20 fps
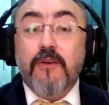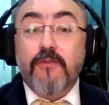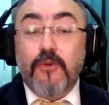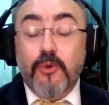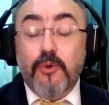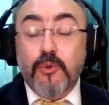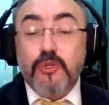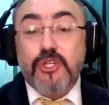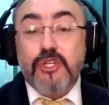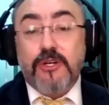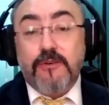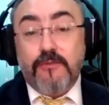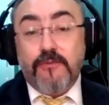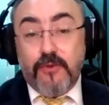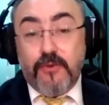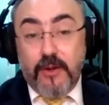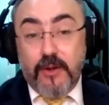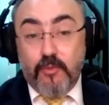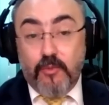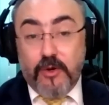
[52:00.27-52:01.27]
future
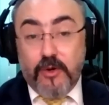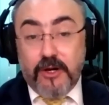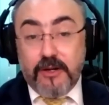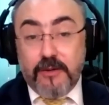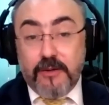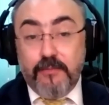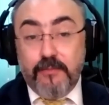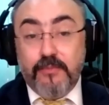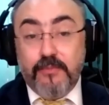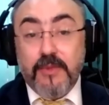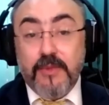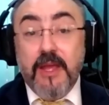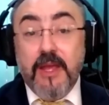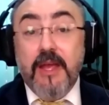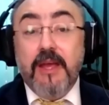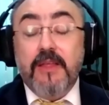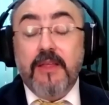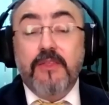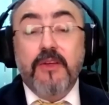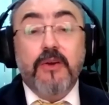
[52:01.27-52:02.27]
framework.
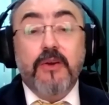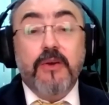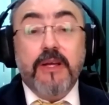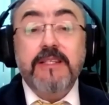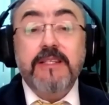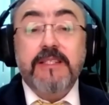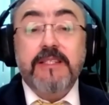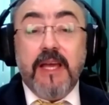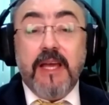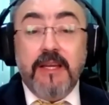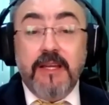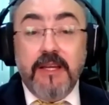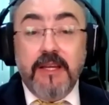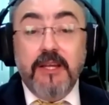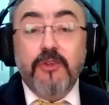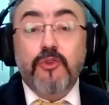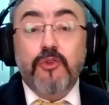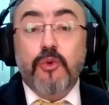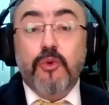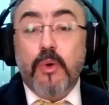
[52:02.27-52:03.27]
There is a
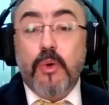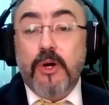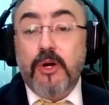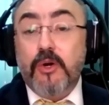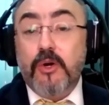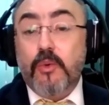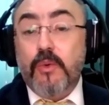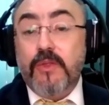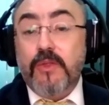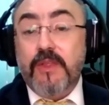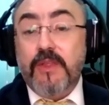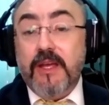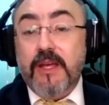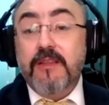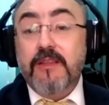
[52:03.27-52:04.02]
need to work with the